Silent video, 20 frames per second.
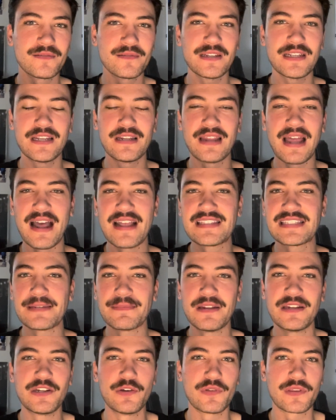it had
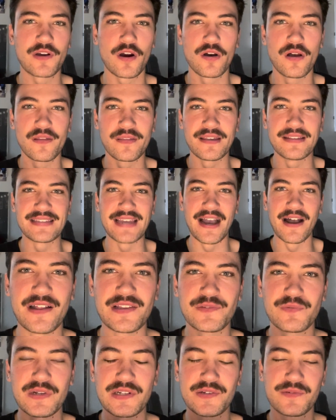something to do with Karl-Anthony
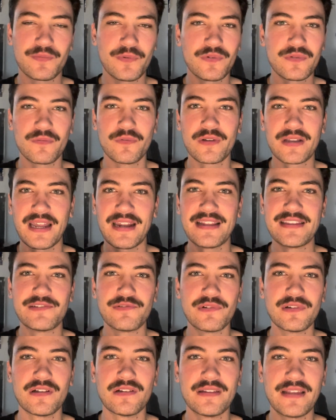Towns, which we'll get into
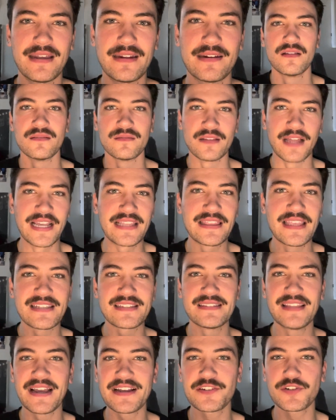a little later. Like
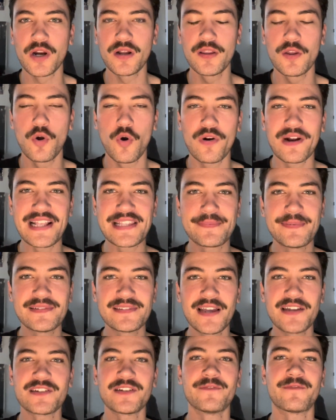this next Charlotte Hornets
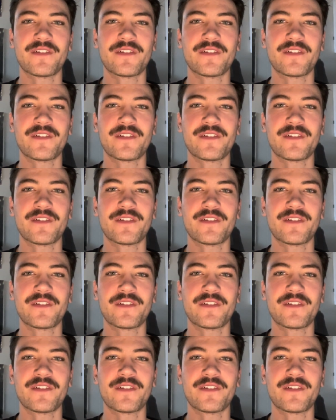possession, for